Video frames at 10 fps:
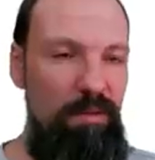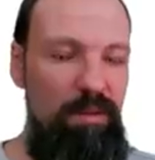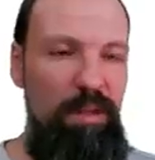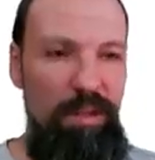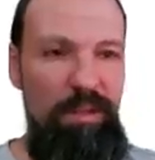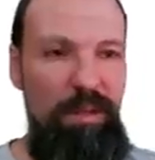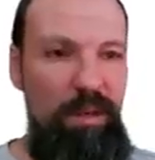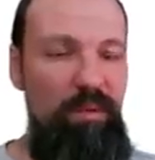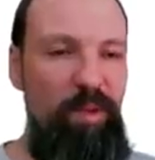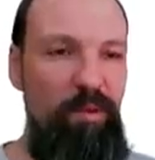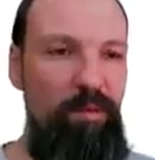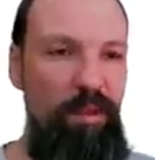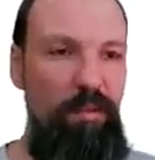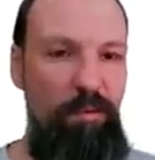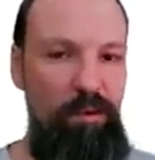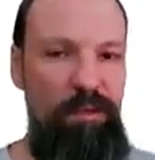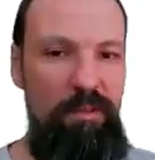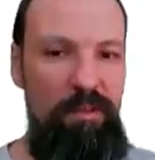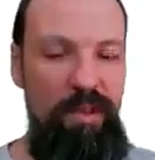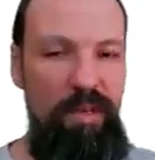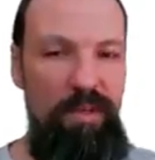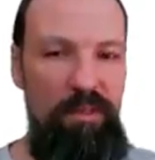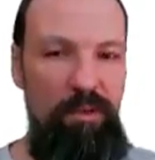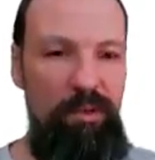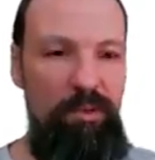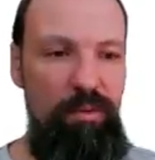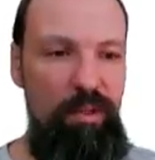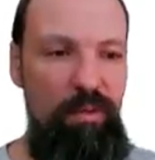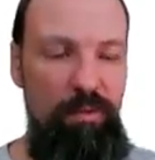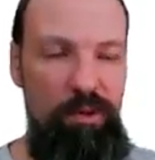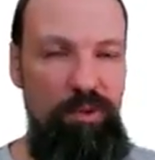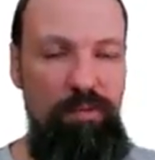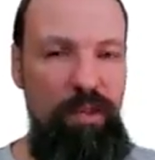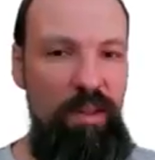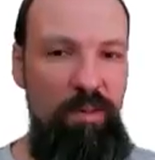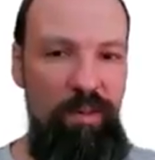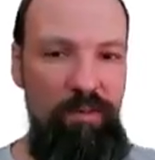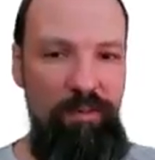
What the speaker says: the limit of the inverse thing is also the inversion of that limit,